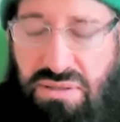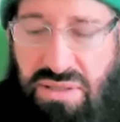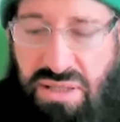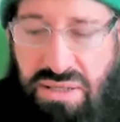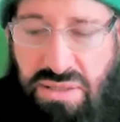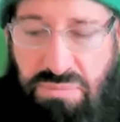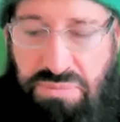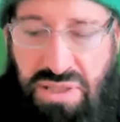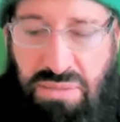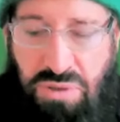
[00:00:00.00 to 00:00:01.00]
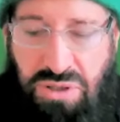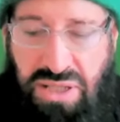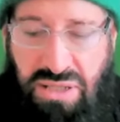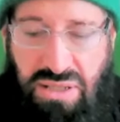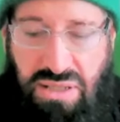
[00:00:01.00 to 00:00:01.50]
They get up in the
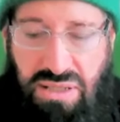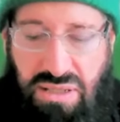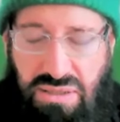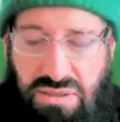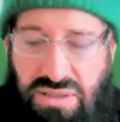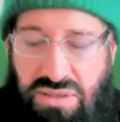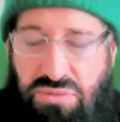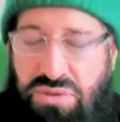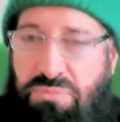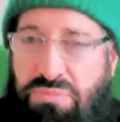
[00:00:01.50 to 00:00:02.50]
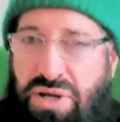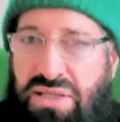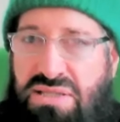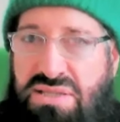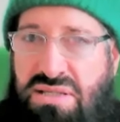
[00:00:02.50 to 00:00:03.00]
morning, they do their
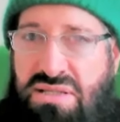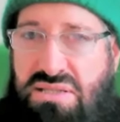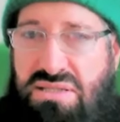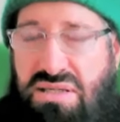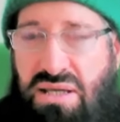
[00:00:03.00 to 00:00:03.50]
practicings,